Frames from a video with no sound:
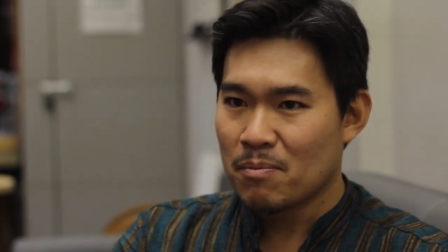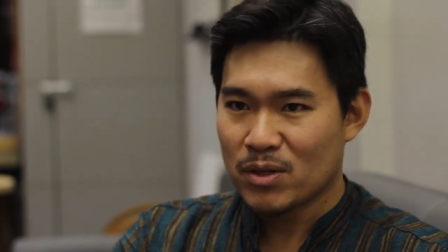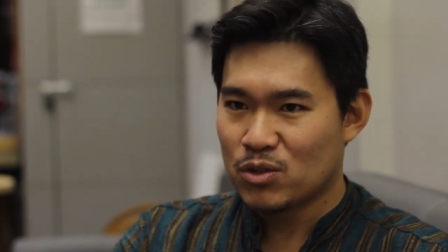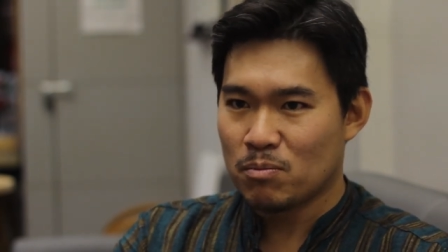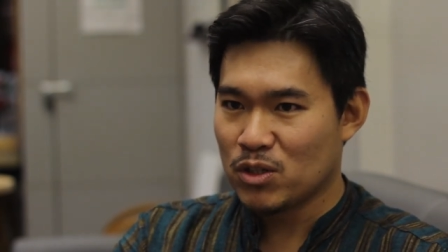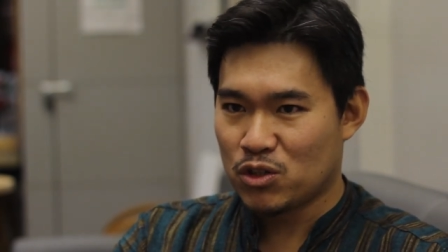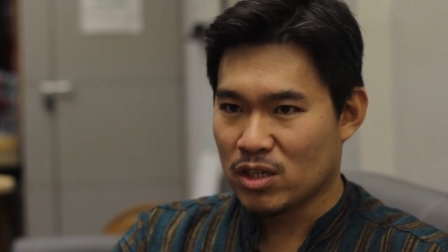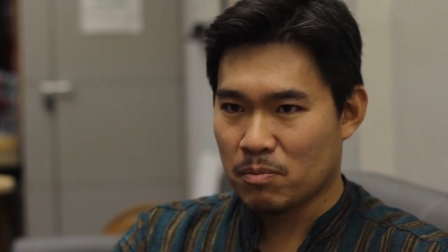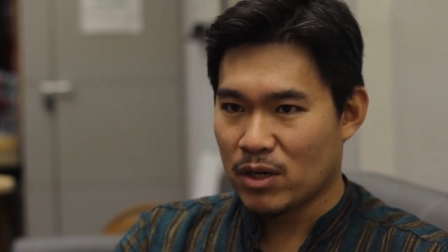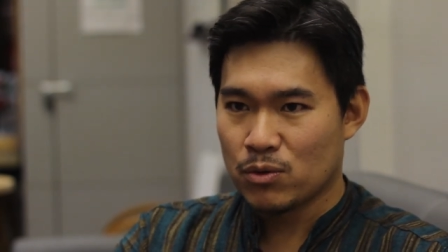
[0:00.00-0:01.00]
But, but
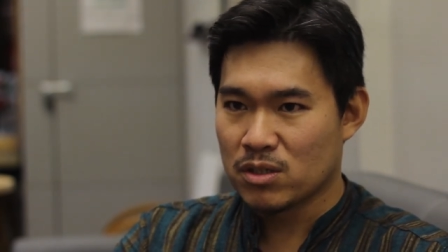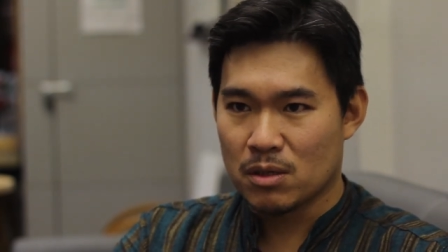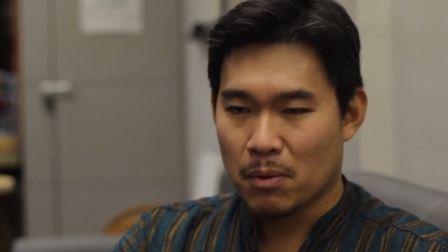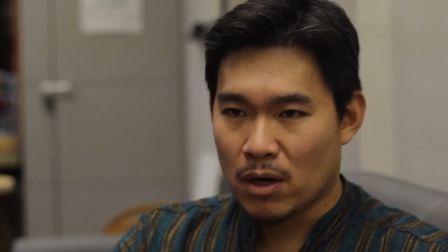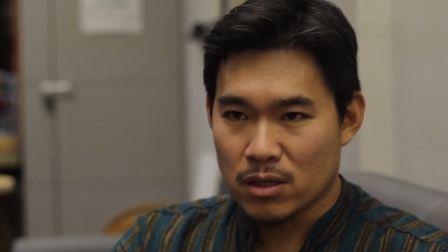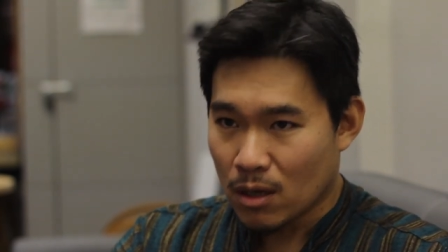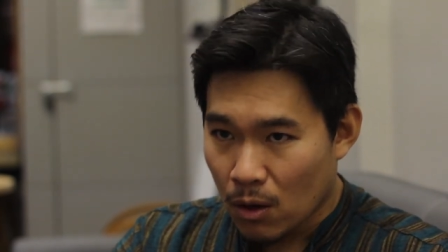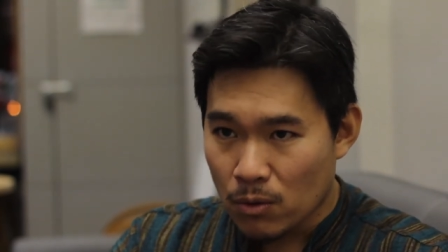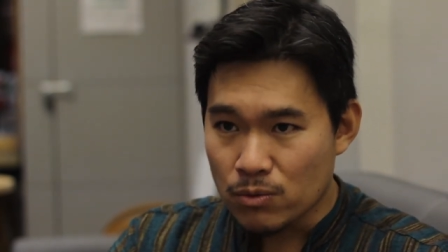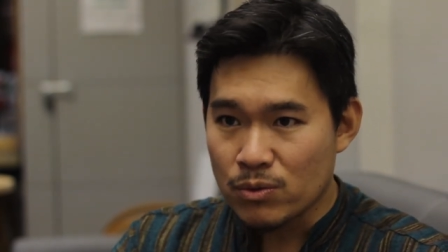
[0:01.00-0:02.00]
just by using the body
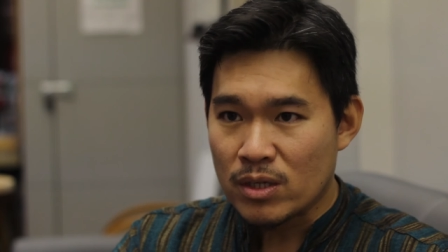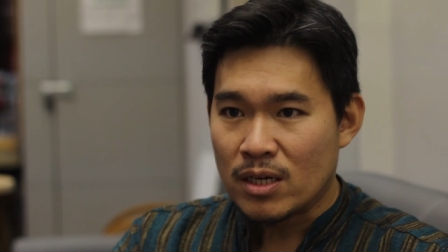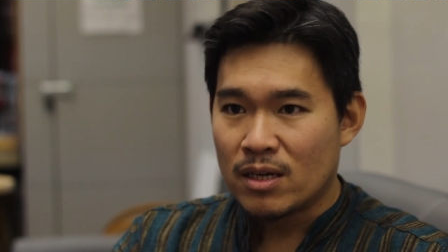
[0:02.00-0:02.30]
alone